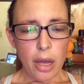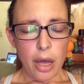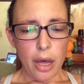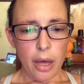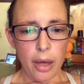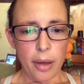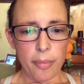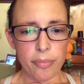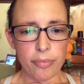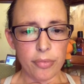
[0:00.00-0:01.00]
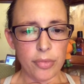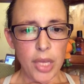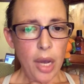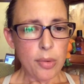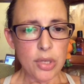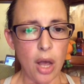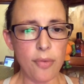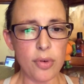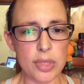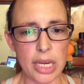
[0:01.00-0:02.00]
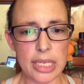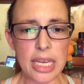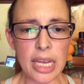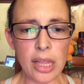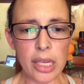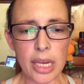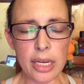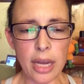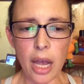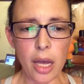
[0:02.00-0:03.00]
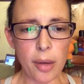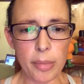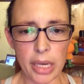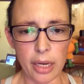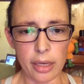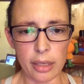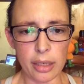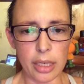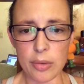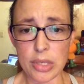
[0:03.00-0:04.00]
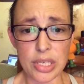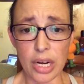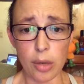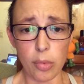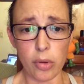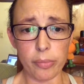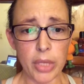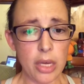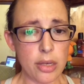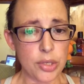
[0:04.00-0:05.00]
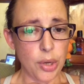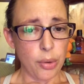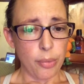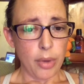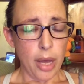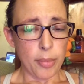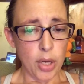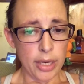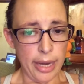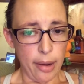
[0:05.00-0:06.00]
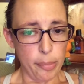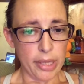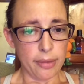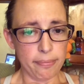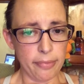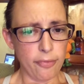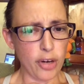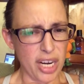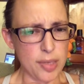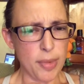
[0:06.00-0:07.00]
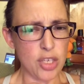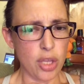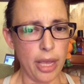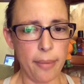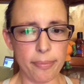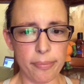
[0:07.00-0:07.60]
Yeah, it was awful. It was like tingly, numb, and it was terrible. So I'm good now, but I forgot to mention that.